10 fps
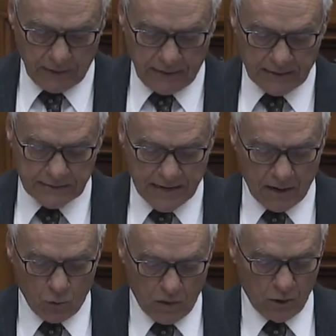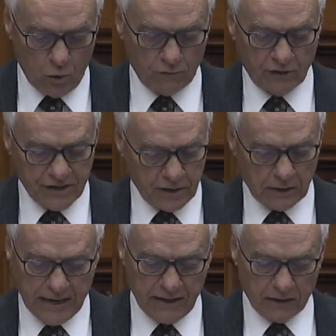It's now well over a year
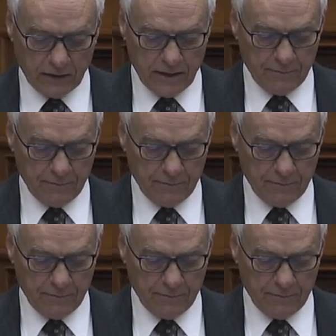later.